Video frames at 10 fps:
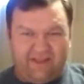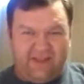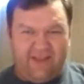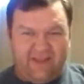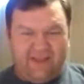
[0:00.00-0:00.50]

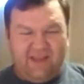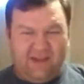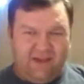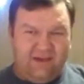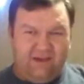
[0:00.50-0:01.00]
thought they,
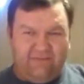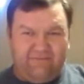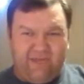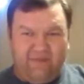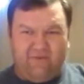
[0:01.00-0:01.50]

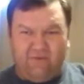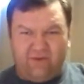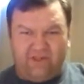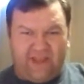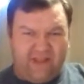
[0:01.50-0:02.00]

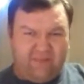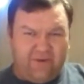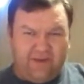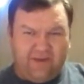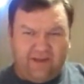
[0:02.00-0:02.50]
even with the
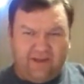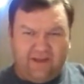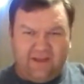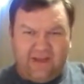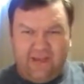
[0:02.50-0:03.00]
guy that
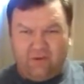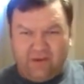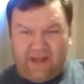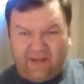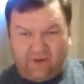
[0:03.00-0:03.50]
played
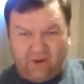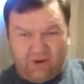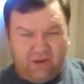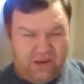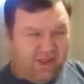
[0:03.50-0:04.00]
Henry
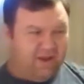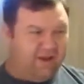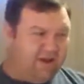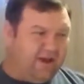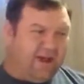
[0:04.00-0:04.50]
Danger,
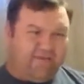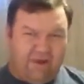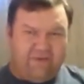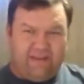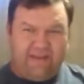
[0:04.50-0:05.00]

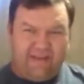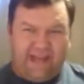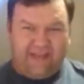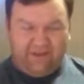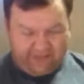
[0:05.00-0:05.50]
I
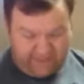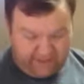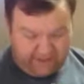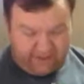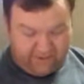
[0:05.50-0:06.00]
really did like
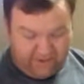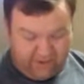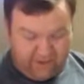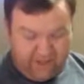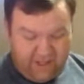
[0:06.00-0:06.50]
those. I thought
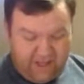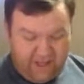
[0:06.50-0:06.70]
that was cool.